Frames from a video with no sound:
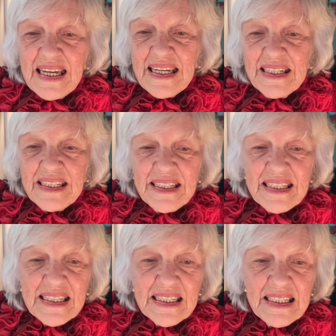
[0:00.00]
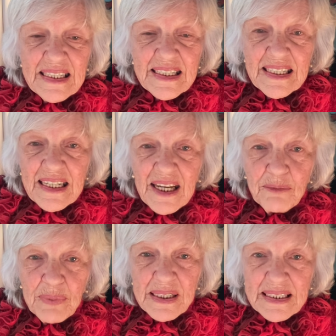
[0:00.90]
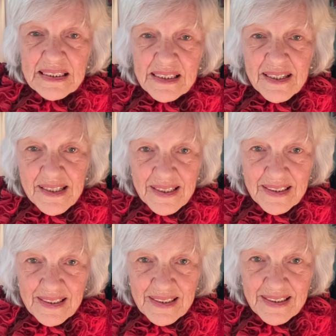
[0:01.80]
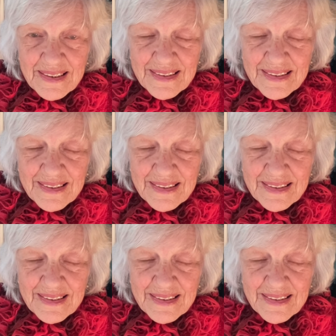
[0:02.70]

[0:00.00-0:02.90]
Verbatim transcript: Any healing can be instant.